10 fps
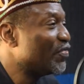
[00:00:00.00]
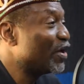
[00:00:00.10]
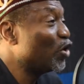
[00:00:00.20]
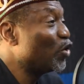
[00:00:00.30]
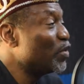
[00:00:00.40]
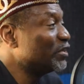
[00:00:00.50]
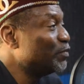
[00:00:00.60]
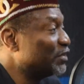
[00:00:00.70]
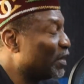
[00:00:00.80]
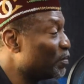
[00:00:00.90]
There'll always
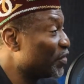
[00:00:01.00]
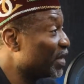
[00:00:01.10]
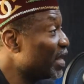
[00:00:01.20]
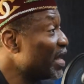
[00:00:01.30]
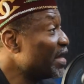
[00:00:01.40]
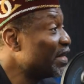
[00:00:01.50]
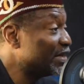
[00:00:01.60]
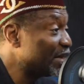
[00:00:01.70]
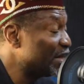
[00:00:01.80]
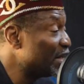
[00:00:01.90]
be something,
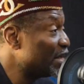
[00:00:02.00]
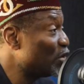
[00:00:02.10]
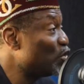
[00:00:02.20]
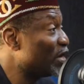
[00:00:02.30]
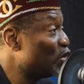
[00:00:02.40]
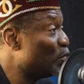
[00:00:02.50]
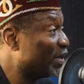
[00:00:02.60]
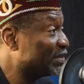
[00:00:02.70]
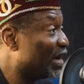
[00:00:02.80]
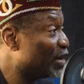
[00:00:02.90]
no
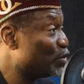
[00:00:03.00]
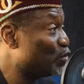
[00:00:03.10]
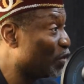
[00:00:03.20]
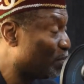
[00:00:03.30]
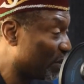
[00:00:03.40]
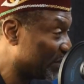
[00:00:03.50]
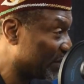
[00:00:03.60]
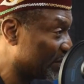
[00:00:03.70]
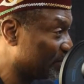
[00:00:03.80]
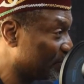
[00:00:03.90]
matter how you do a budget,
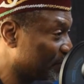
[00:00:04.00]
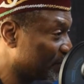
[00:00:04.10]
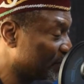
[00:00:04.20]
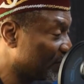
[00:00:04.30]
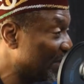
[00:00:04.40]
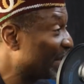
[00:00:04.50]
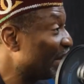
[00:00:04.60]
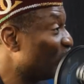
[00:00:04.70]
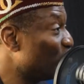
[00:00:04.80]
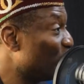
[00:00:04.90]
it
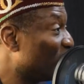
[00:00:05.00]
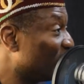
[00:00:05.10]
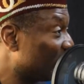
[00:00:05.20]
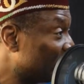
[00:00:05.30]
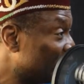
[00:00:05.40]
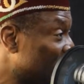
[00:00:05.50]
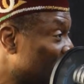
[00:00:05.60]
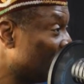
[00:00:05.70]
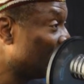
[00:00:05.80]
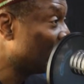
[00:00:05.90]
cannot be perfect.
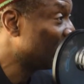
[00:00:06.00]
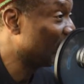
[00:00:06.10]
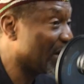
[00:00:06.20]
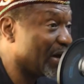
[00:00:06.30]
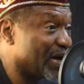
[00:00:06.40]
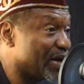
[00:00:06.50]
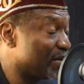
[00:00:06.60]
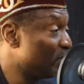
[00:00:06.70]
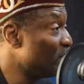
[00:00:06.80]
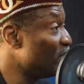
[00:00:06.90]
There are
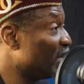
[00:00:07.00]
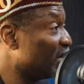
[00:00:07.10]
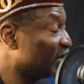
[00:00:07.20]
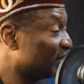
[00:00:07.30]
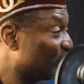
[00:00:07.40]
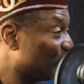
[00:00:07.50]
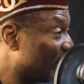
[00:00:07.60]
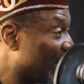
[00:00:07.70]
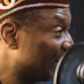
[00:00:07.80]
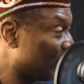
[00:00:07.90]
millions of
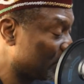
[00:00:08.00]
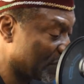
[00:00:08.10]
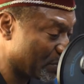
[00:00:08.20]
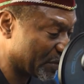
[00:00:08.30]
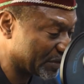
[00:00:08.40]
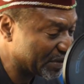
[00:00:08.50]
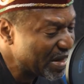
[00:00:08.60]
items in the budget.